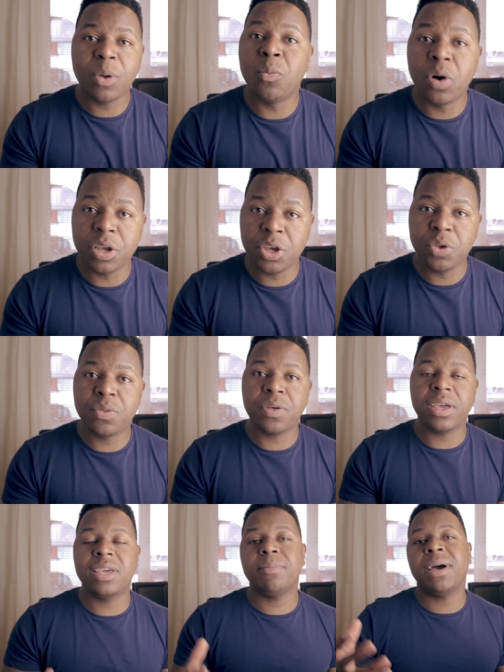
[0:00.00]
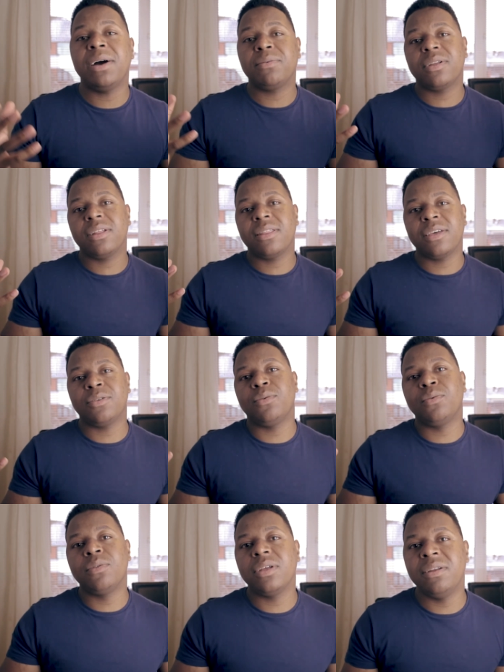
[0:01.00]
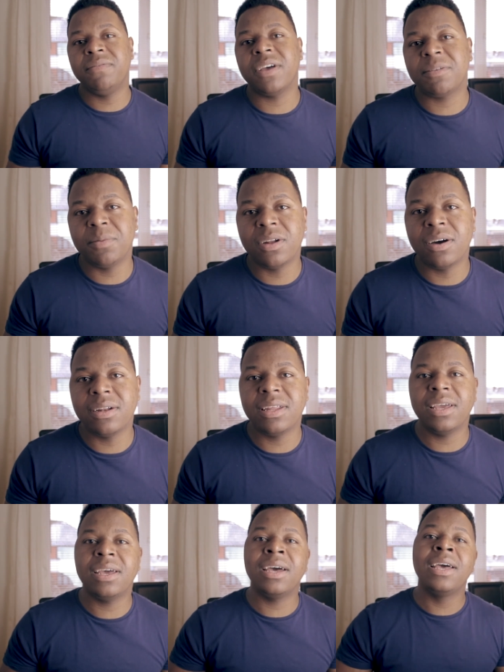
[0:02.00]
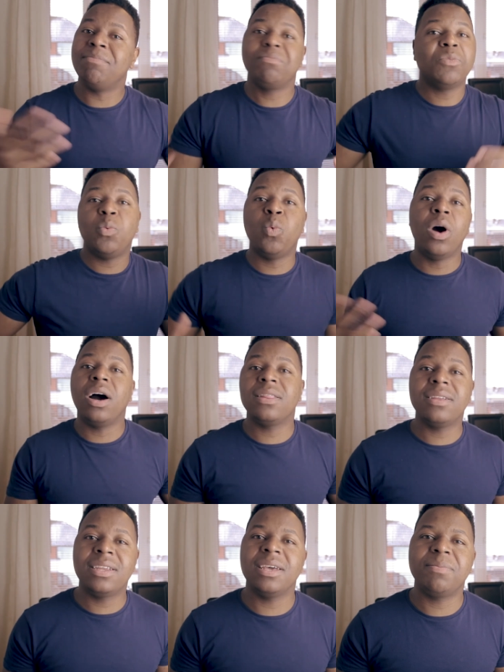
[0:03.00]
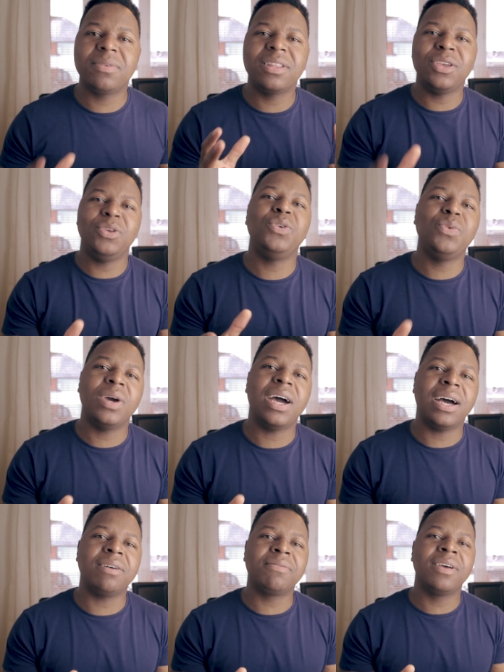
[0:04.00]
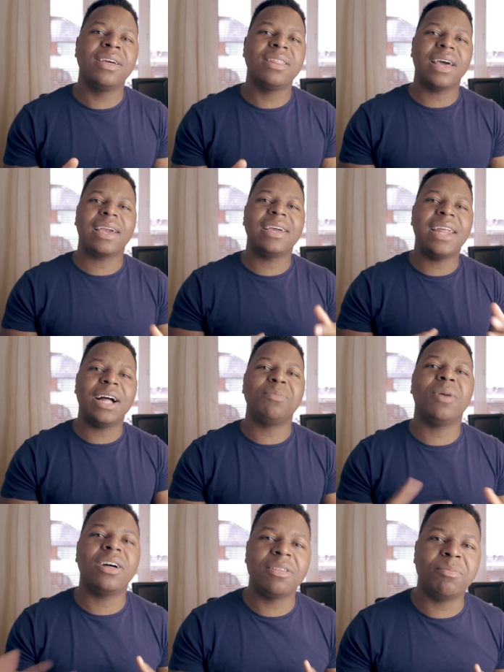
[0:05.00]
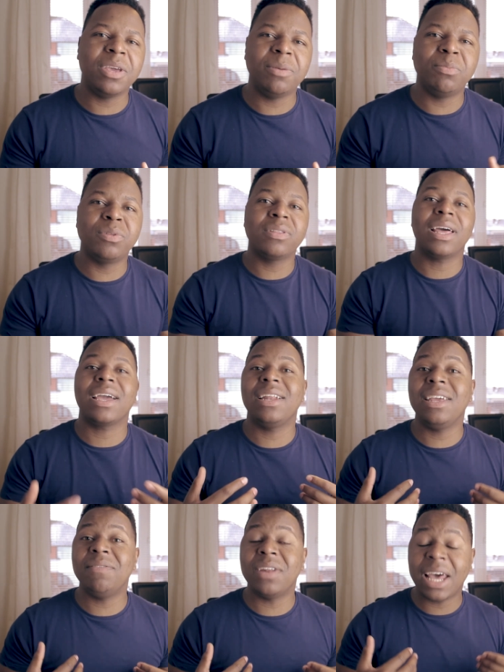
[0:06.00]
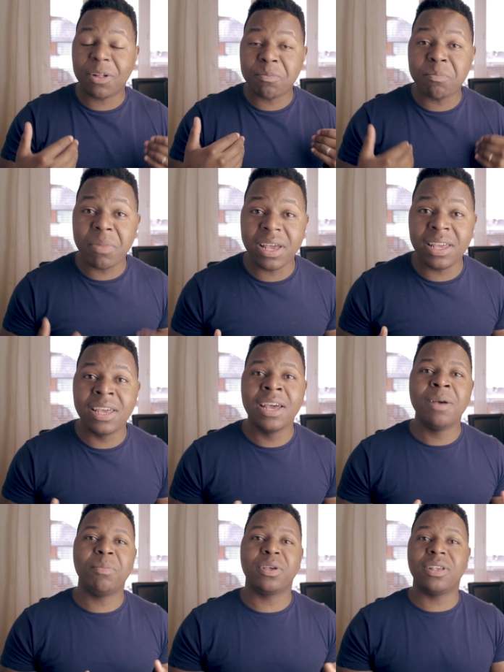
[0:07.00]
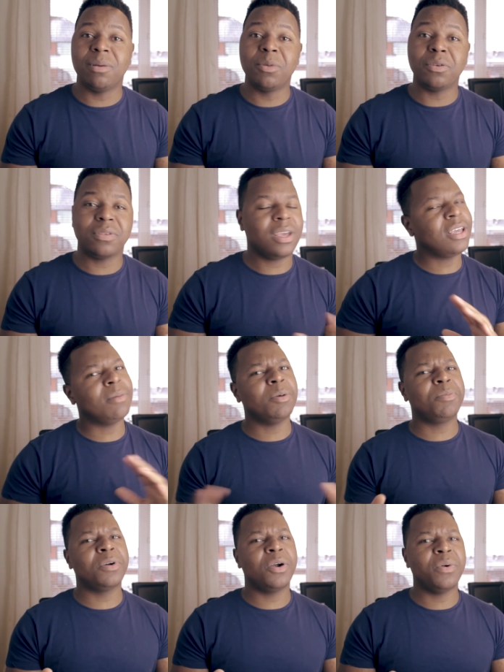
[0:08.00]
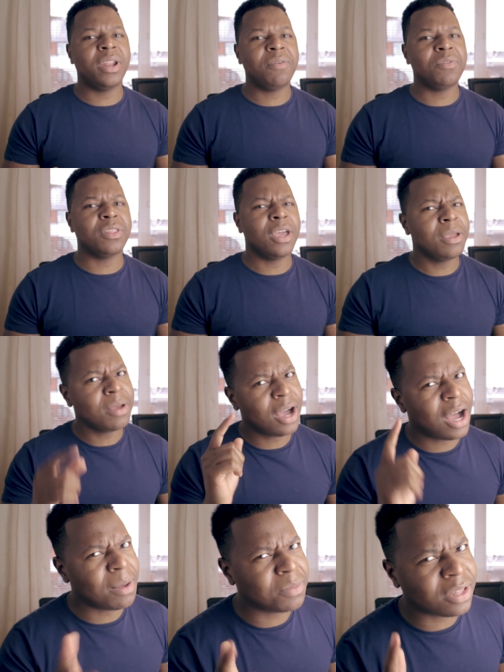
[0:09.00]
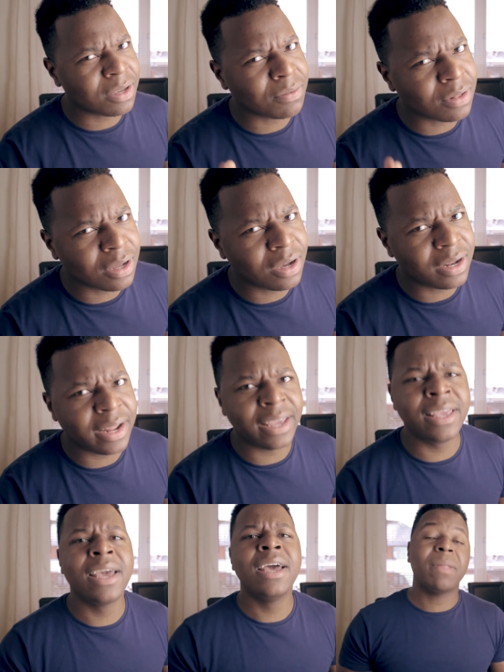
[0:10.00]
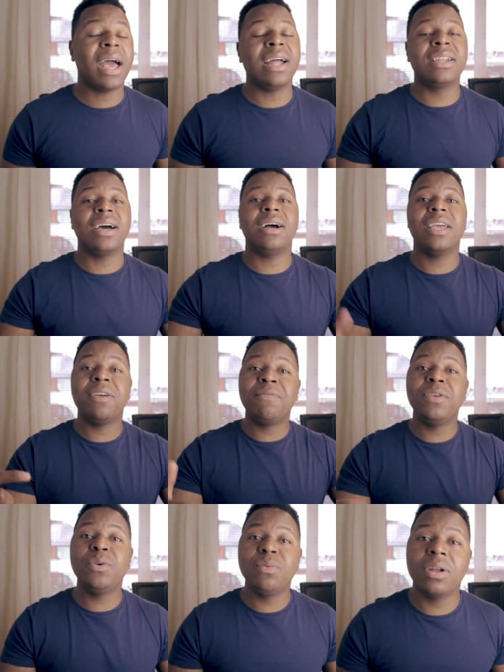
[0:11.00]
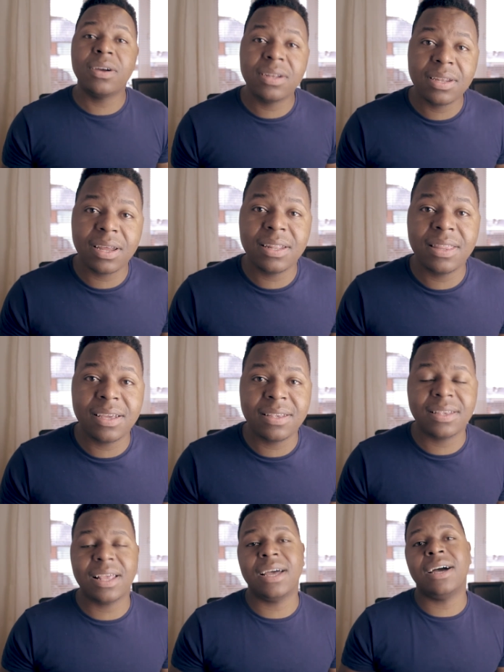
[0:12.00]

what you think about this whole investment idea. What other tips do you have that can help other people, that can even help me? Because I'm not saying I'm a pro at everything, I'm still learning. And if you liked this